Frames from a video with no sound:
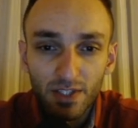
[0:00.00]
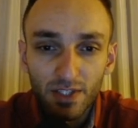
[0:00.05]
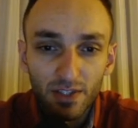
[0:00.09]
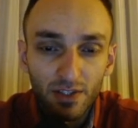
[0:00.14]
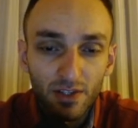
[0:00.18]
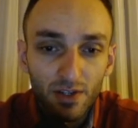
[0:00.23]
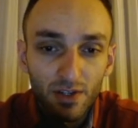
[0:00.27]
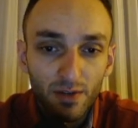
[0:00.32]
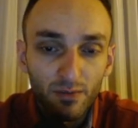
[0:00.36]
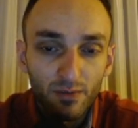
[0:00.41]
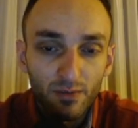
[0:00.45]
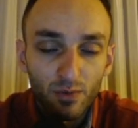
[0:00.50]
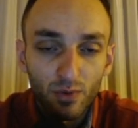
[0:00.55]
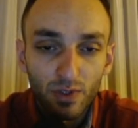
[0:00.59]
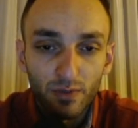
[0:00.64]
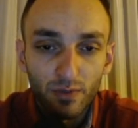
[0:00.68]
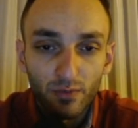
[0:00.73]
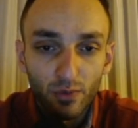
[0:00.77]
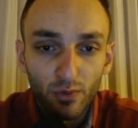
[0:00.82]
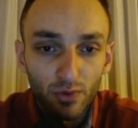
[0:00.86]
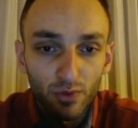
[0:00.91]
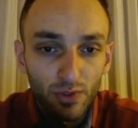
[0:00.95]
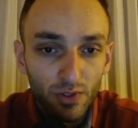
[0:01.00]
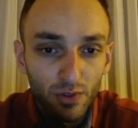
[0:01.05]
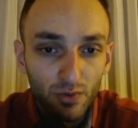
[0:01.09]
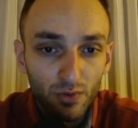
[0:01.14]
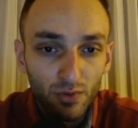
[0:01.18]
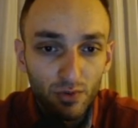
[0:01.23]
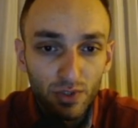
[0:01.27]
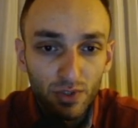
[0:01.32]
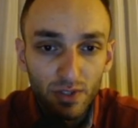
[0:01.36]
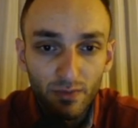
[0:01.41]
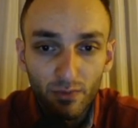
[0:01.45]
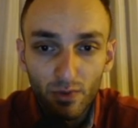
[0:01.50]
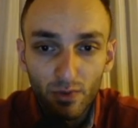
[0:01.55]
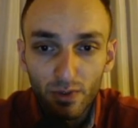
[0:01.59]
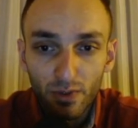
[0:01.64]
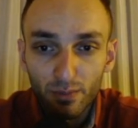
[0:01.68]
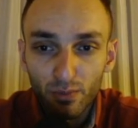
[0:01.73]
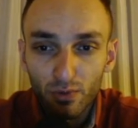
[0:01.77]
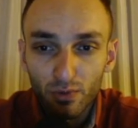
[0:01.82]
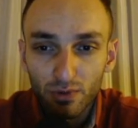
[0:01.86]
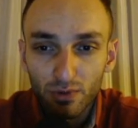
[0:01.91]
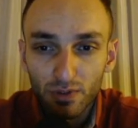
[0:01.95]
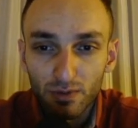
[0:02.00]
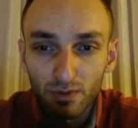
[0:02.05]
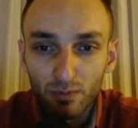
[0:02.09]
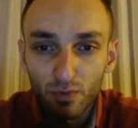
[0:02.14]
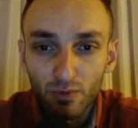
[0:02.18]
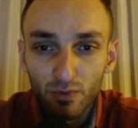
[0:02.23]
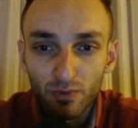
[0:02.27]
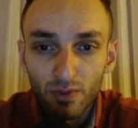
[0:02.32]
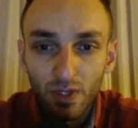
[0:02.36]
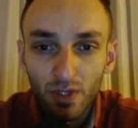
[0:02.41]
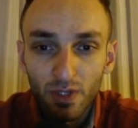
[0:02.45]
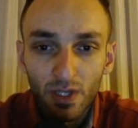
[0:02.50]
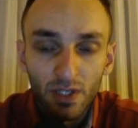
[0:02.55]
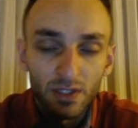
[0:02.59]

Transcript: And here, if rook e4, there is rook c4, important move.